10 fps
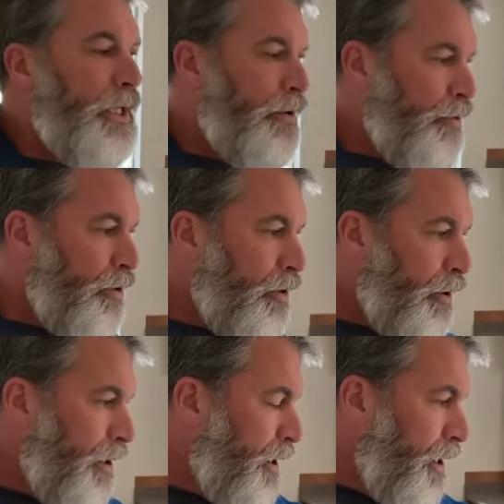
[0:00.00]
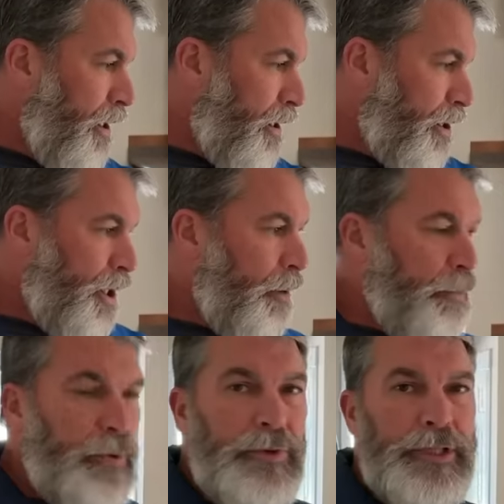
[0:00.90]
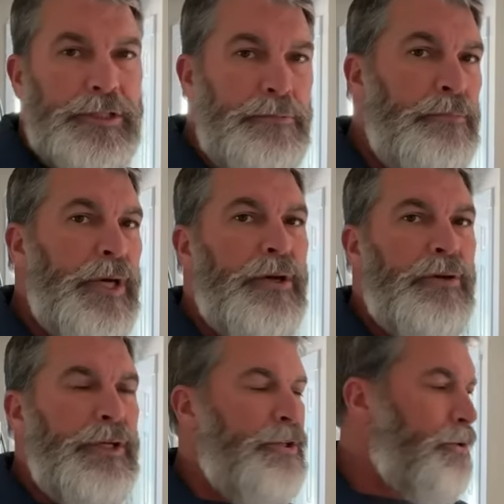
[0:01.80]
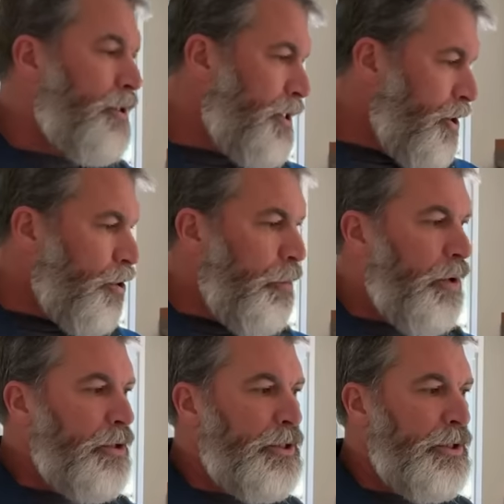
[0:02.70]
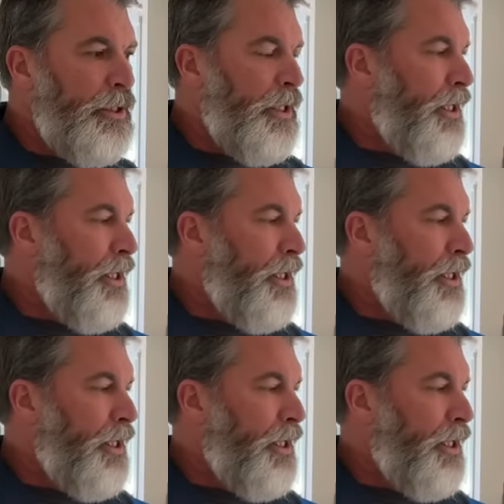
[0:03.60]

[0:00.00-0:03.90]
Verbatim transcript: If you're a couple that's married, you're a single person,